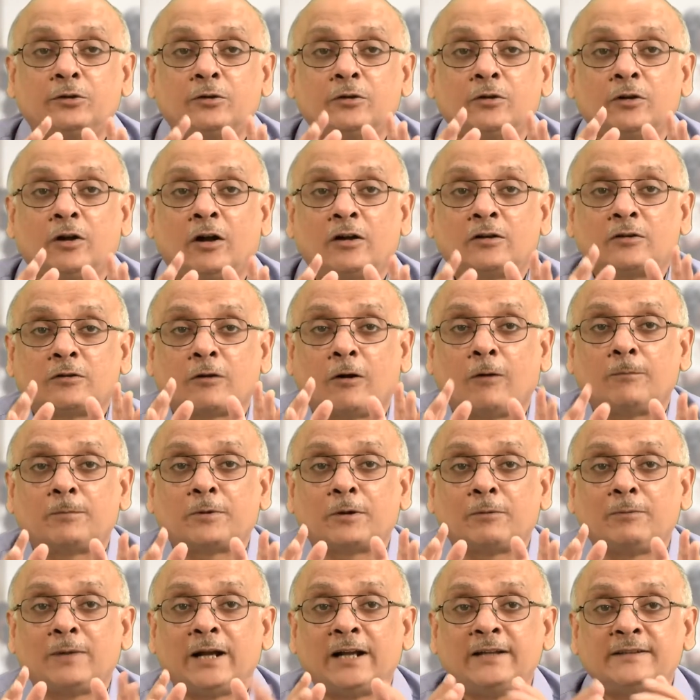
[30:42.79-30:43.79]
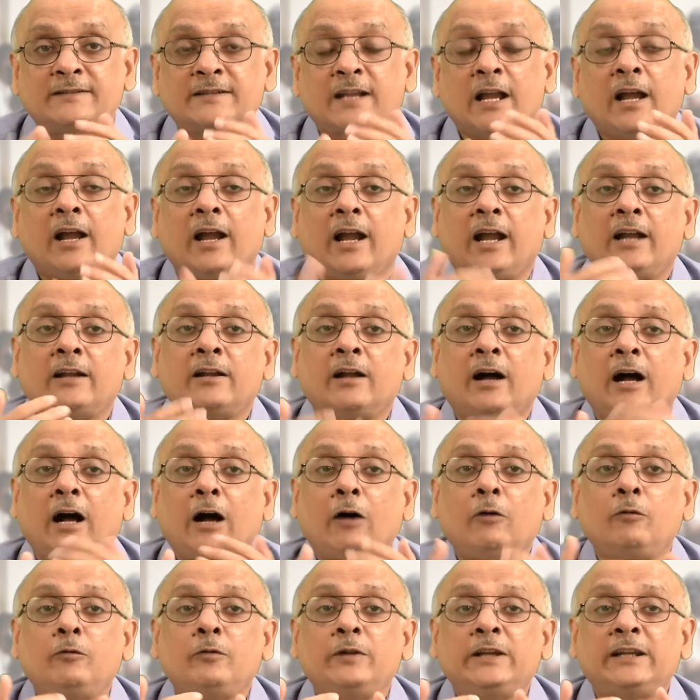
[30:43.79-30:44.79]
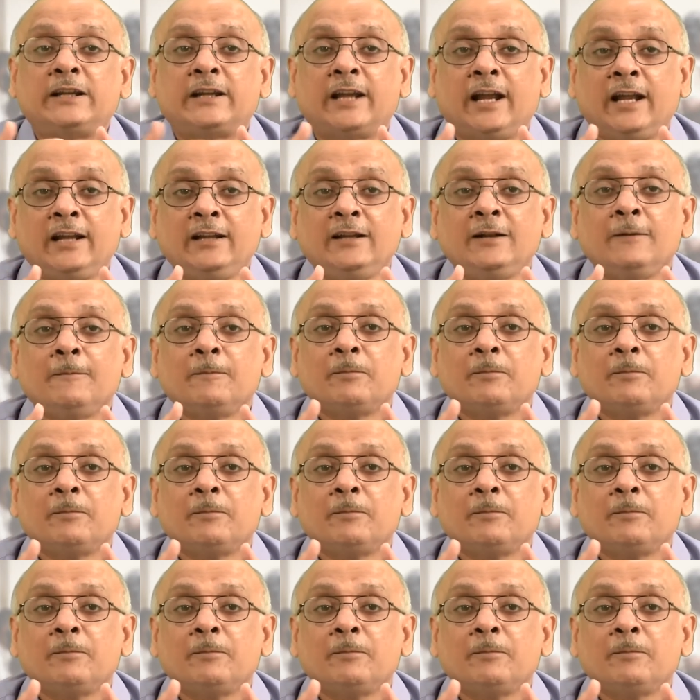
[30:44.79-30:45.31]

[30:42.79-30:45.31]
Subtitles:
not compromise, and how we can